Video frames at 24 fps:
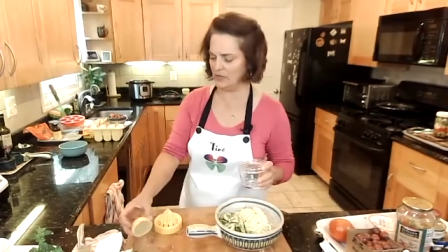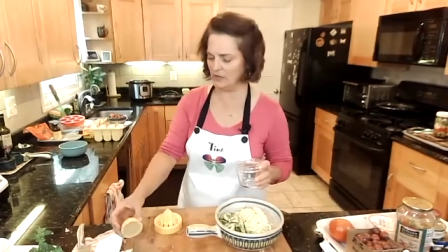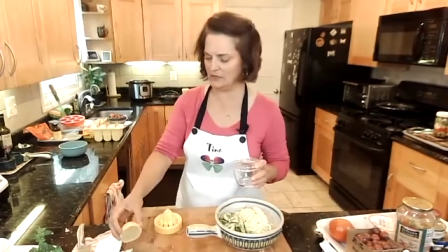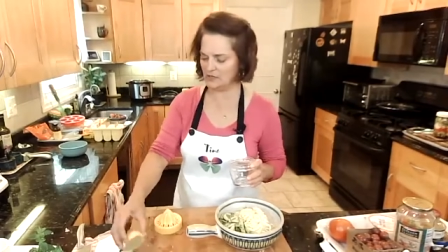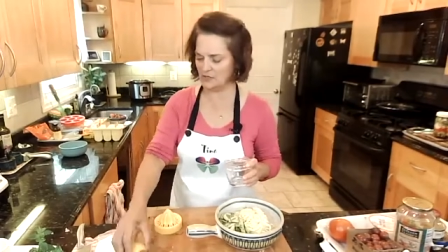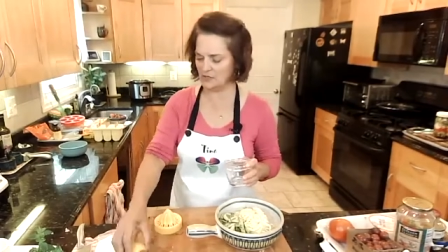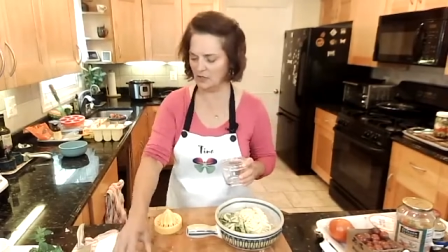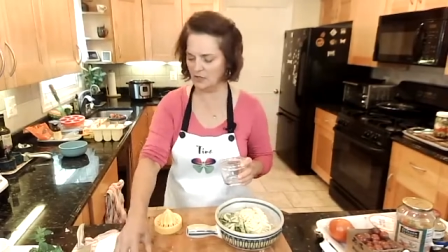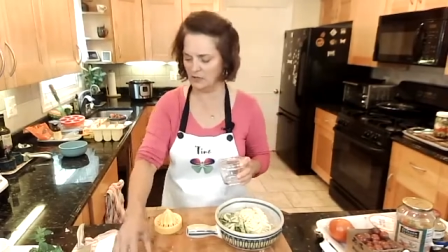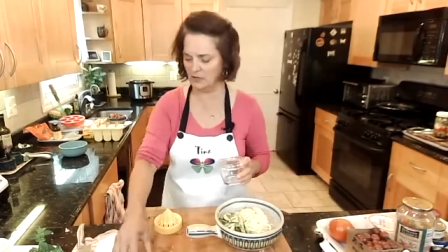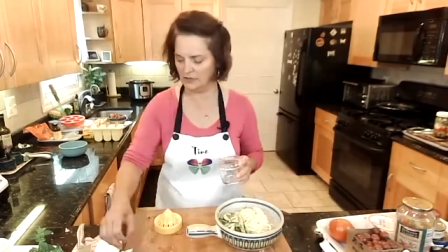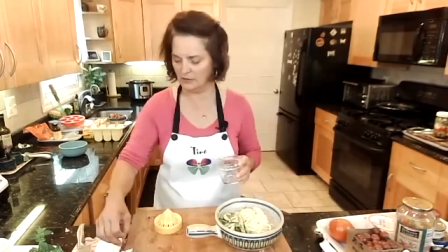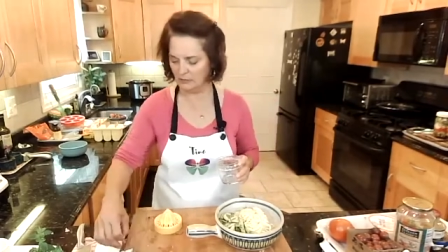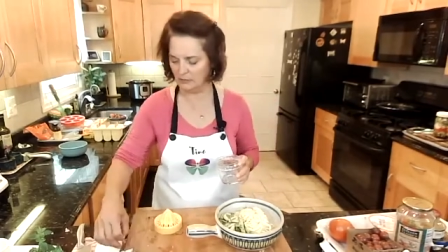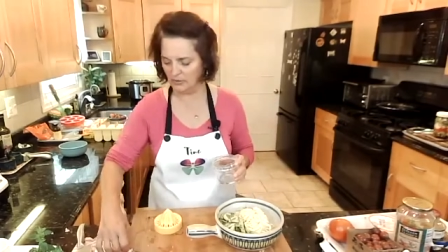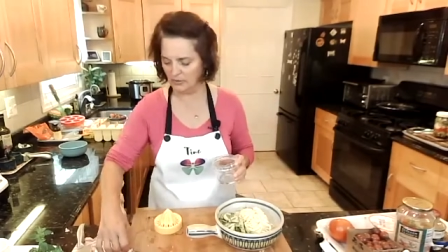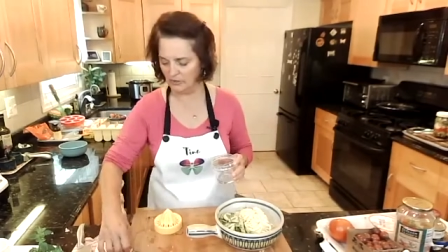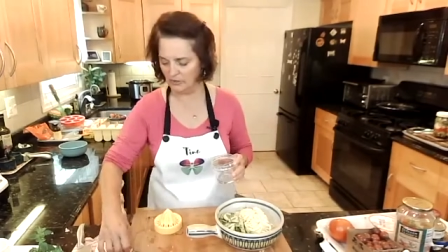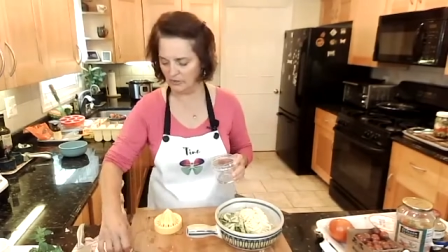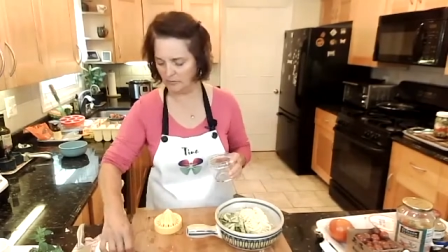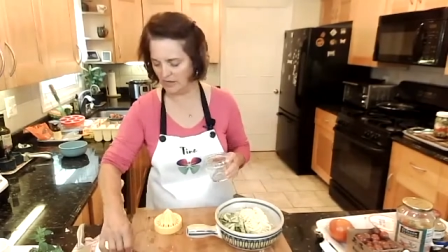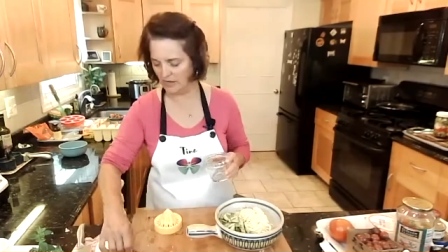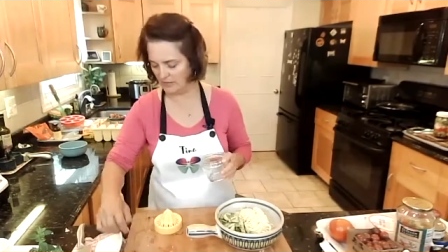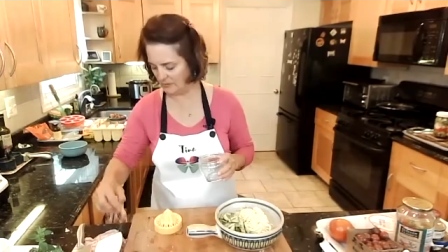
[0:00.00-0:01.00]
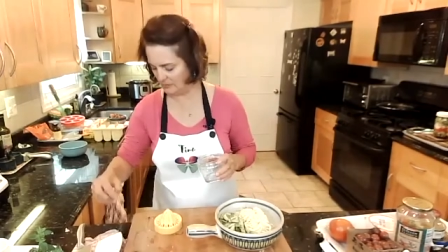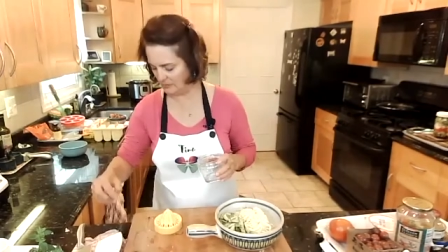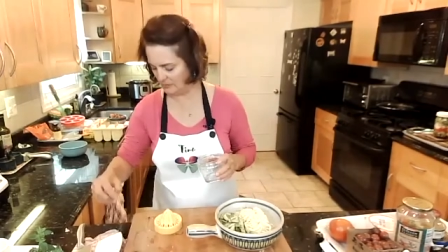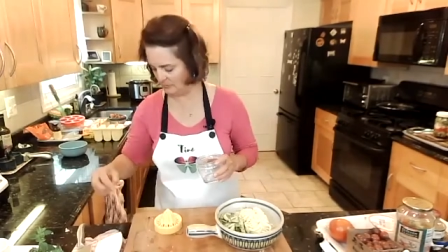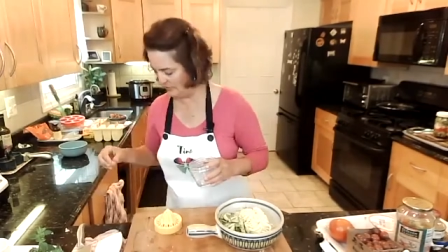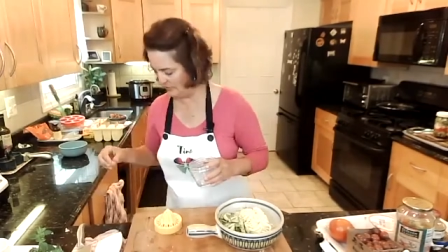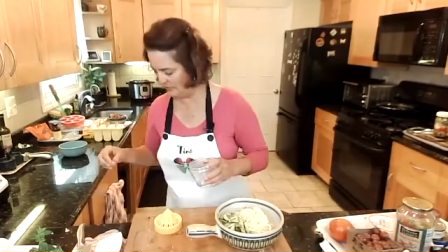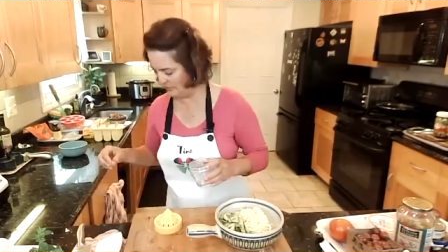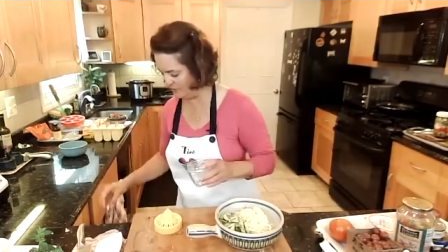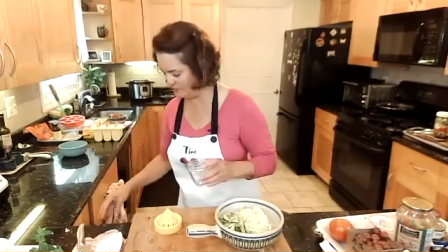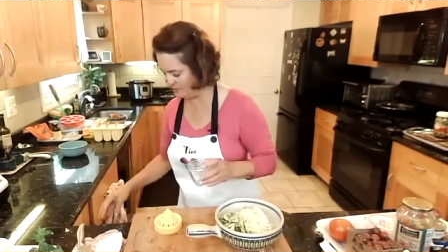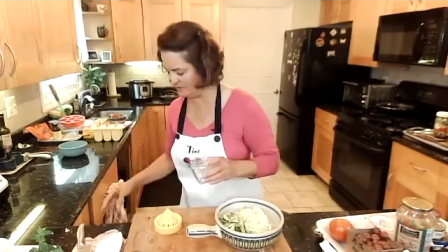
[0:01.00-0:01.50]
I saw it at Bed Bath &
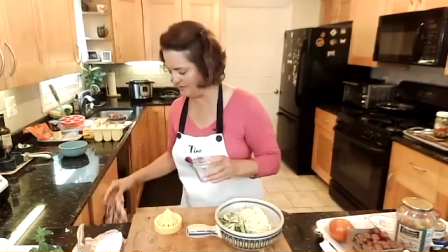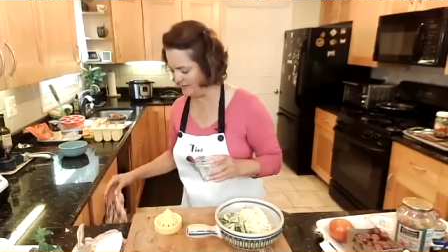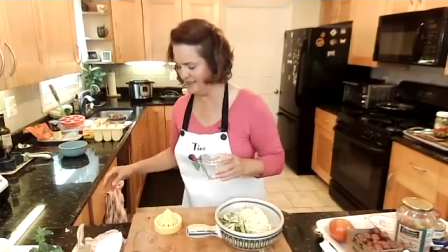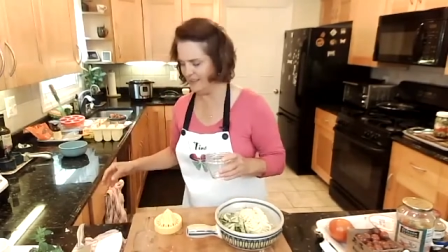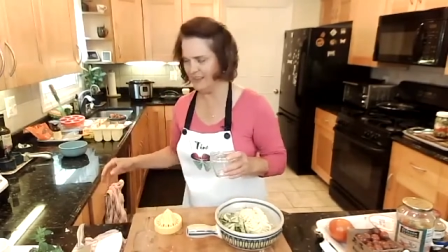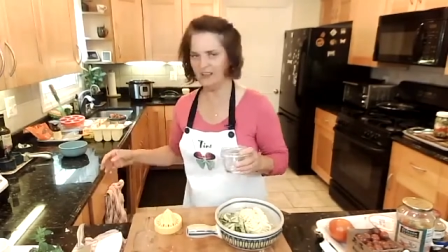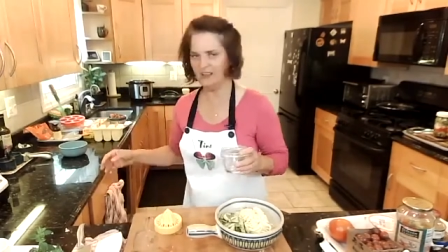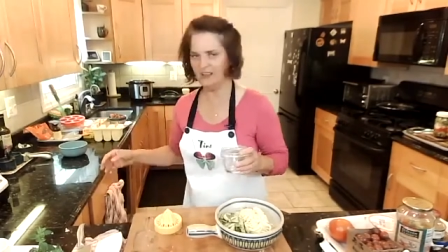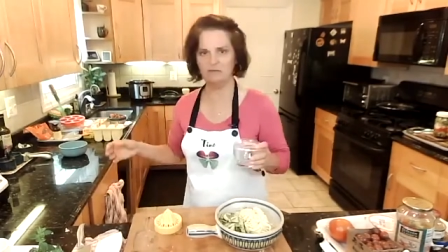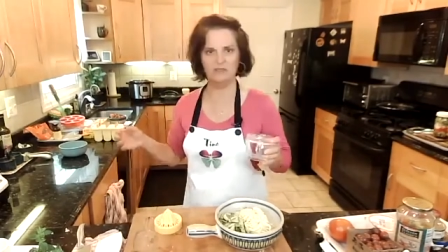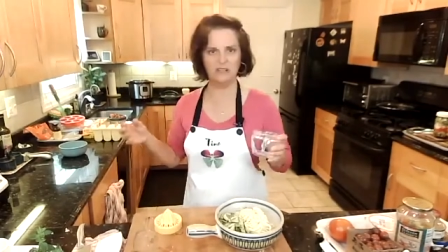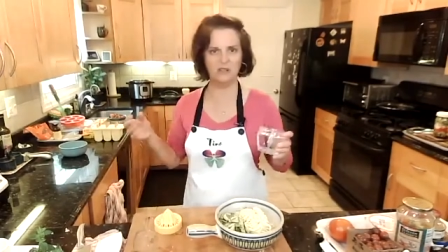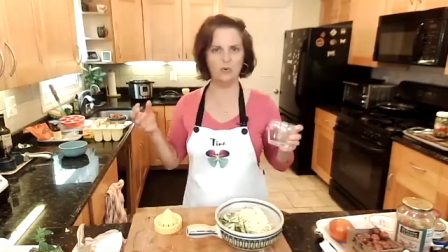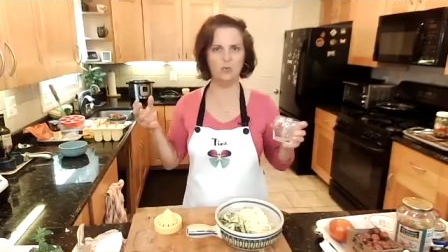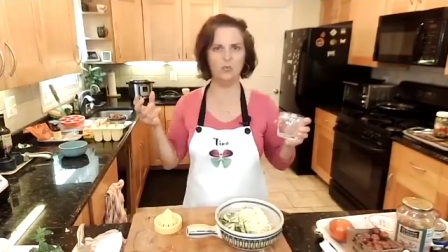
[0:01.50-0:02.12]
Beyond. Like,